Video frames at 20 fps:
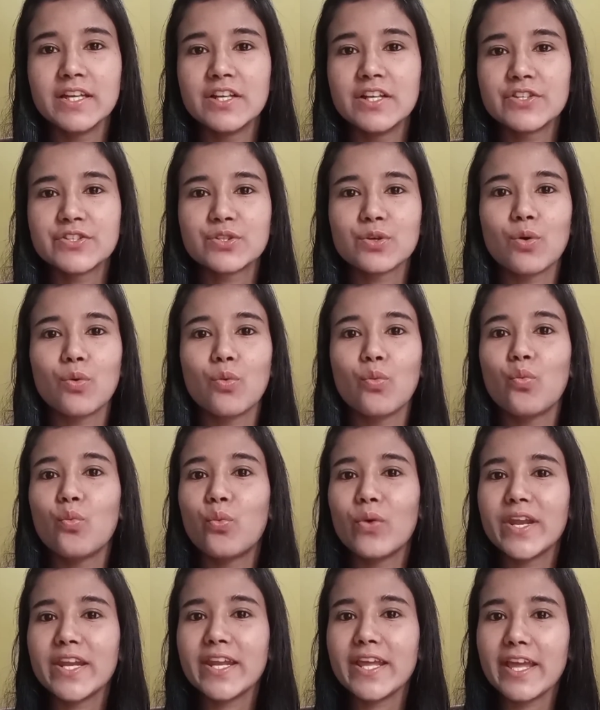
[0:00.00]
So
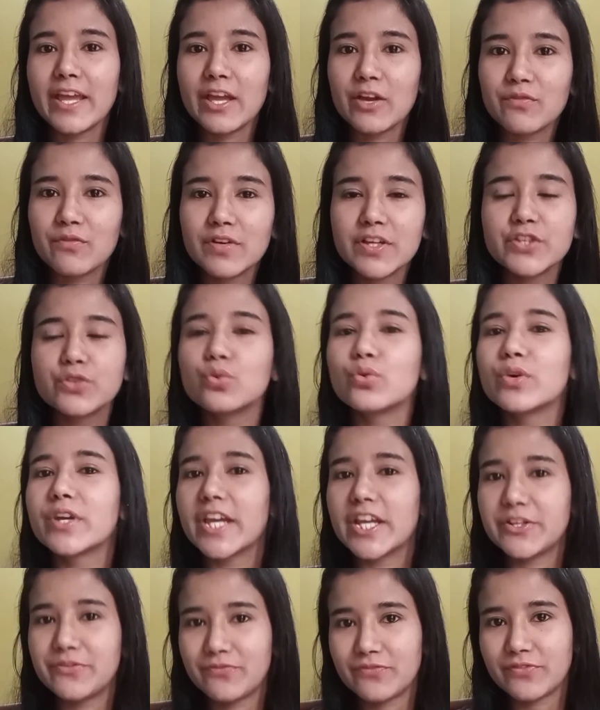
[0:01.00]
whenever you
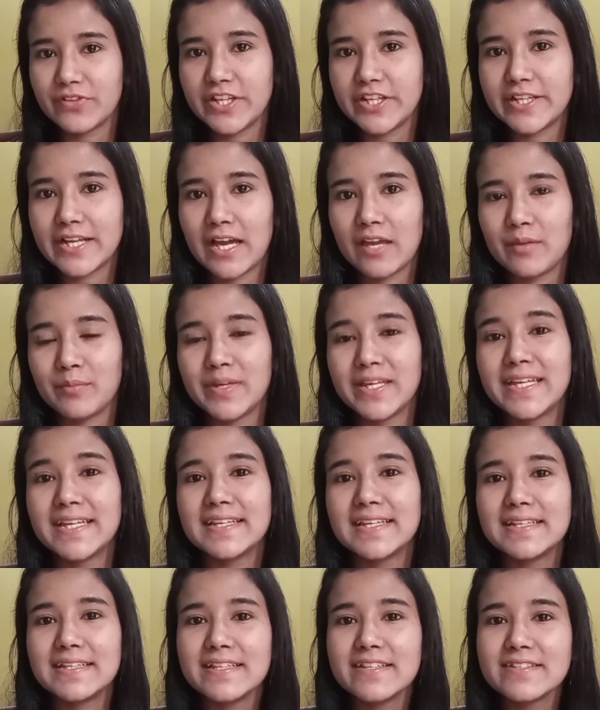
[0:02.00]
get free time,
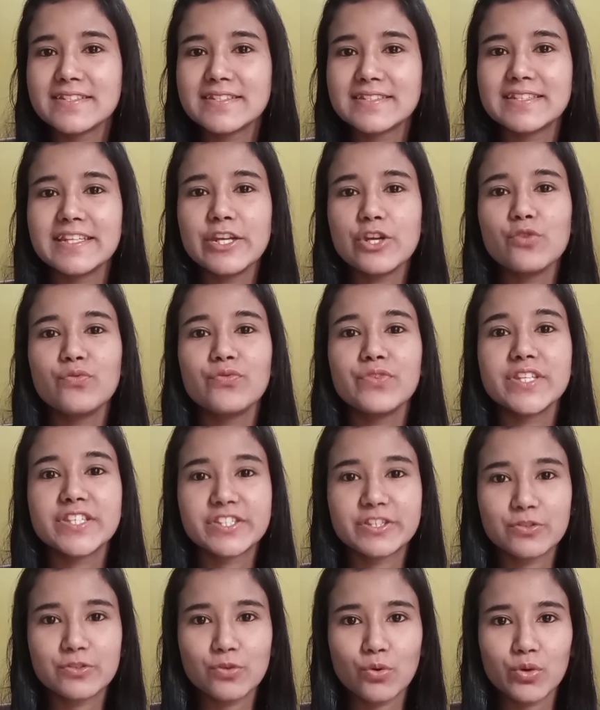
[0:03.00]
instead of
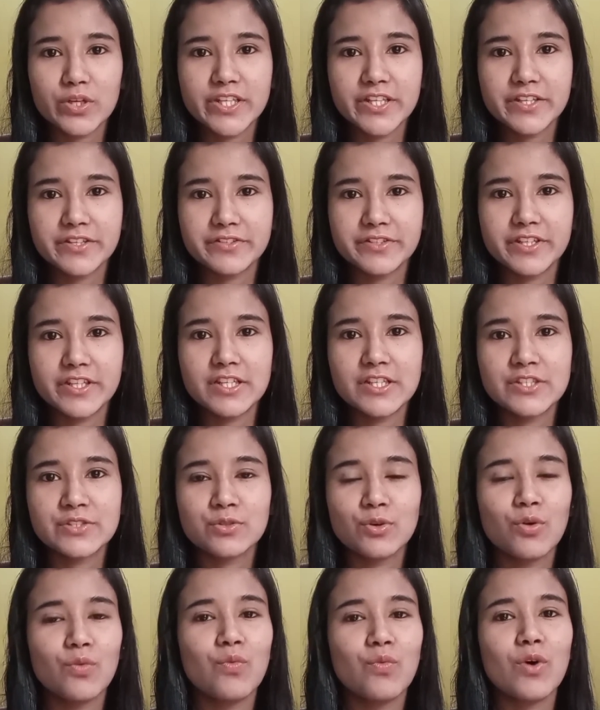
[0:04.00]
scrolling reels
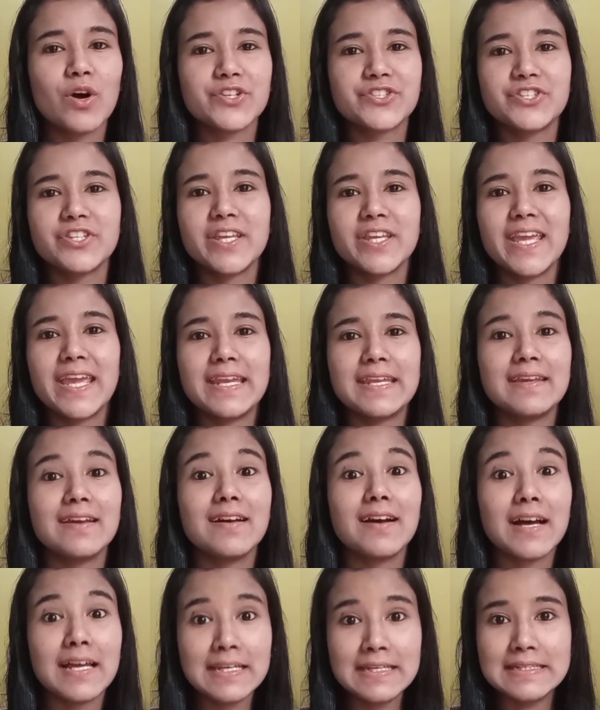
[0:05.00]
or watching any
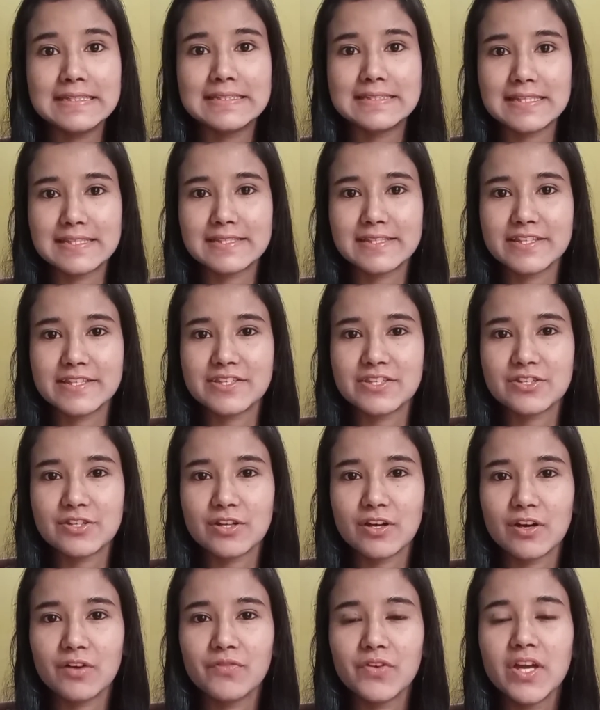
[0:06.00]
unnecessary
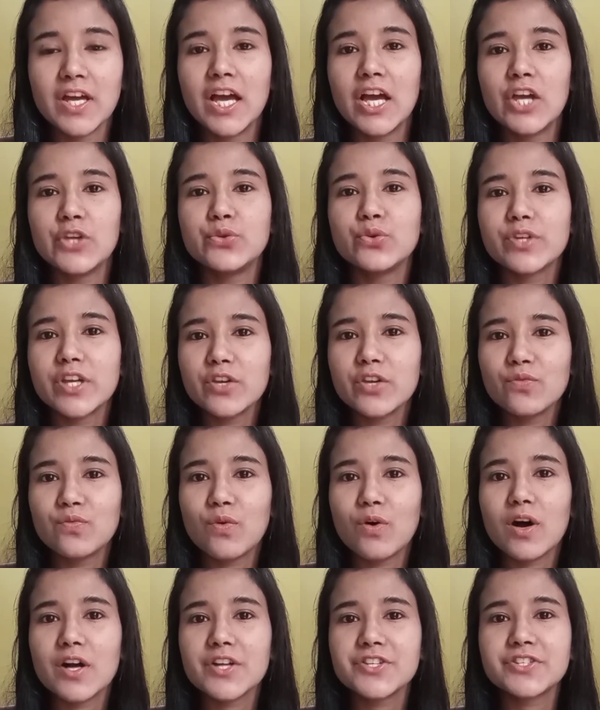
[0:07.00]
stuff, you can
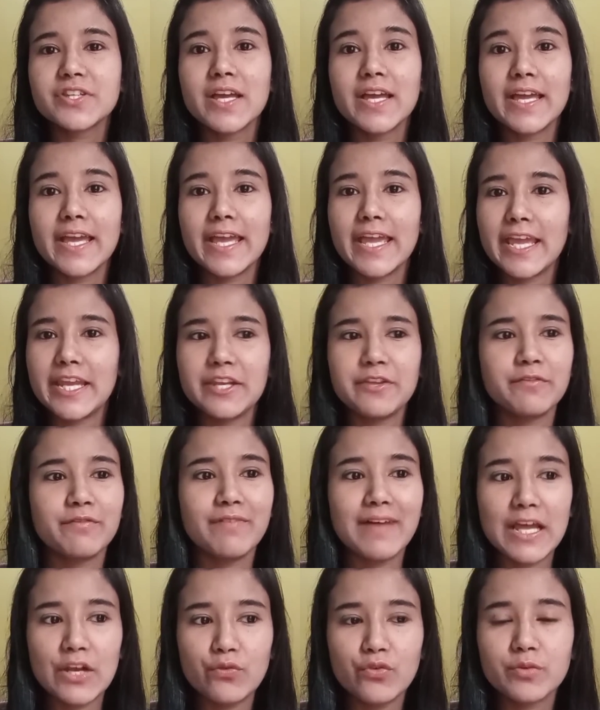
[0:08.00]
watch any
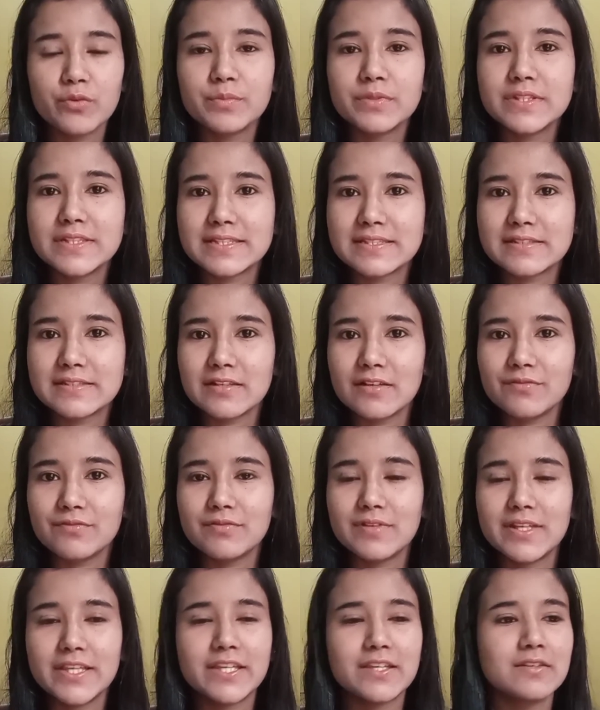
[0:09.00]
valuable stuff.
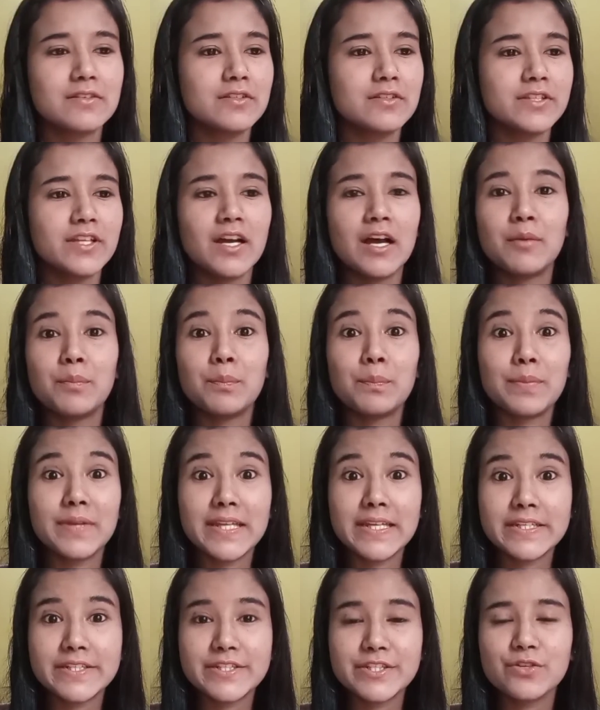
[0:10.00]
Like there are
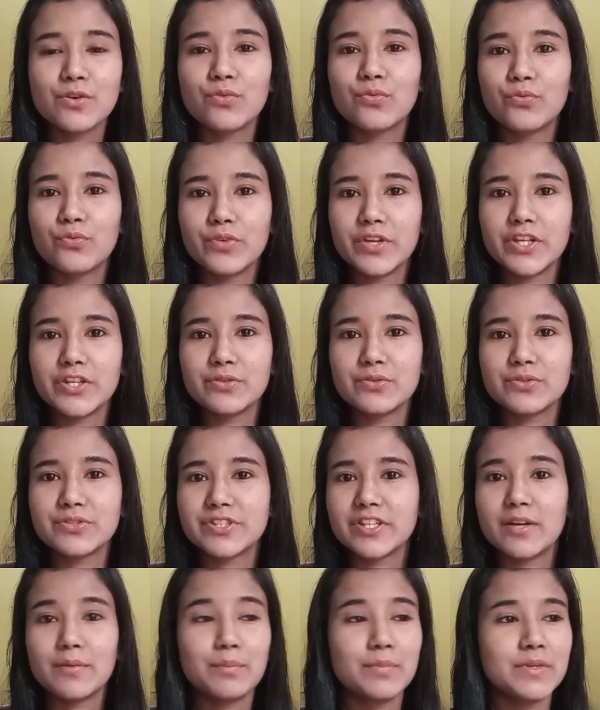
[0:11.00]
plenty of videos,
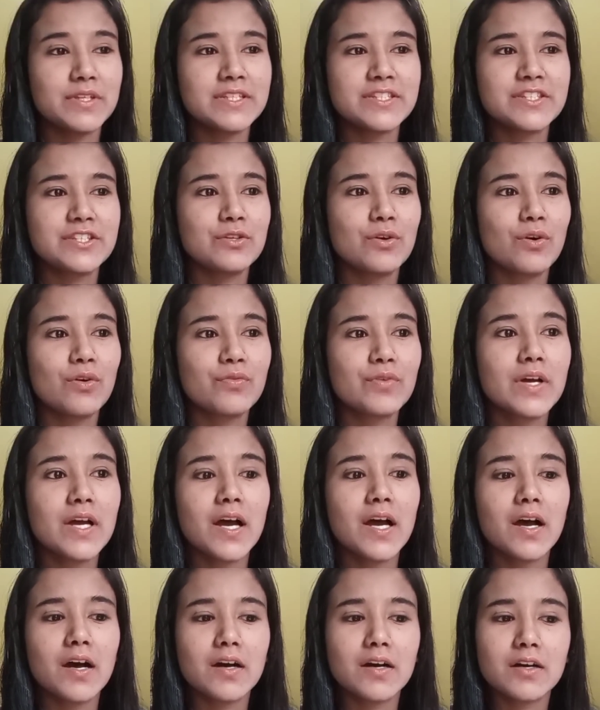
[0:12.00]
there are plenty of
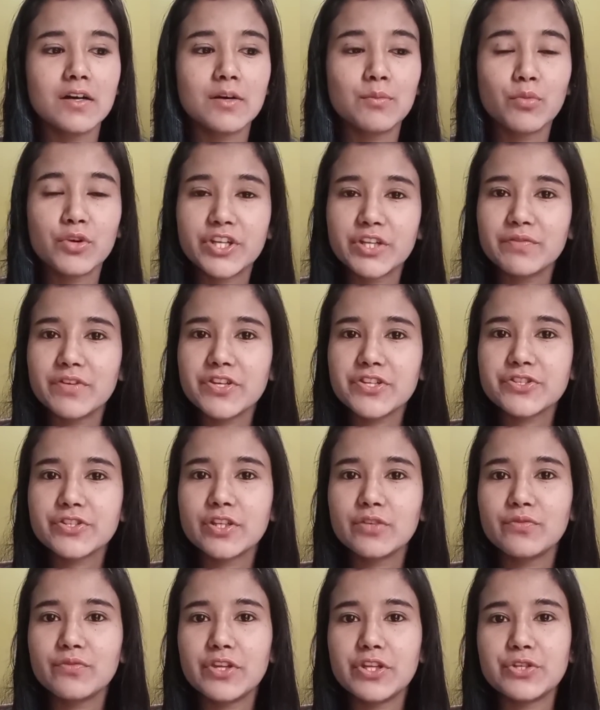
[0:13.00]

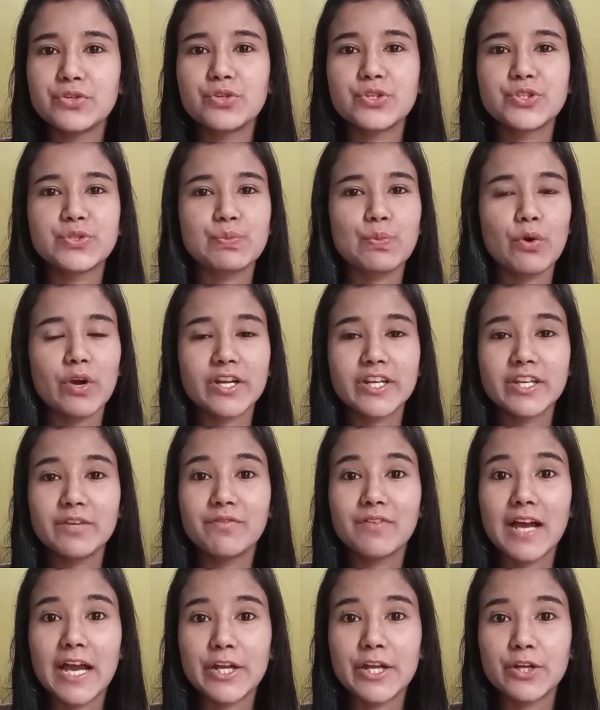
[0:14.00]
motivational videos,
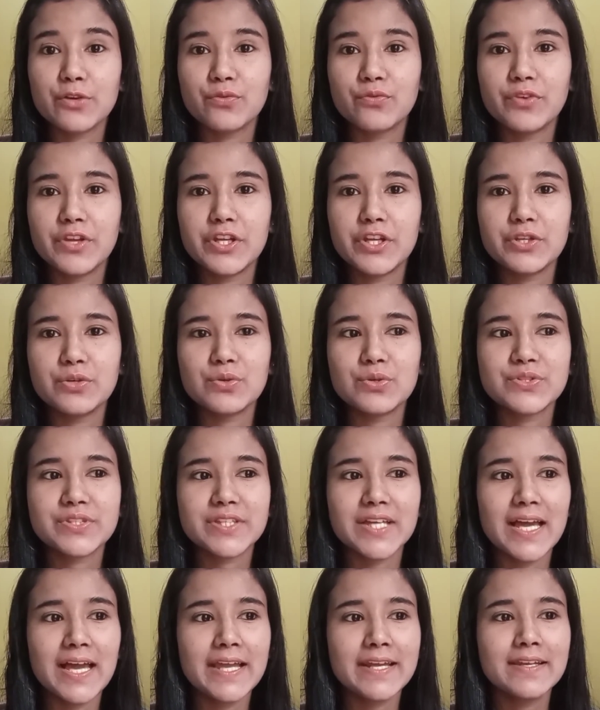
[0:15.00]
productive kind of videos,
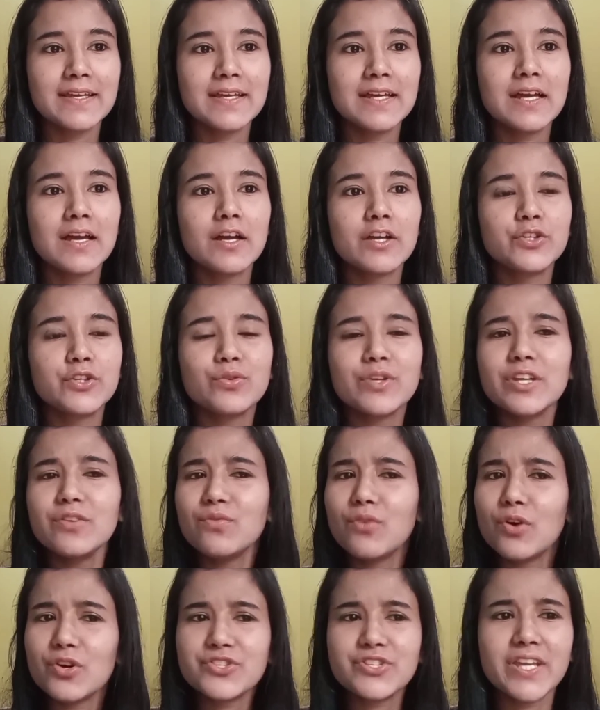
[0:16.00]
and you can watch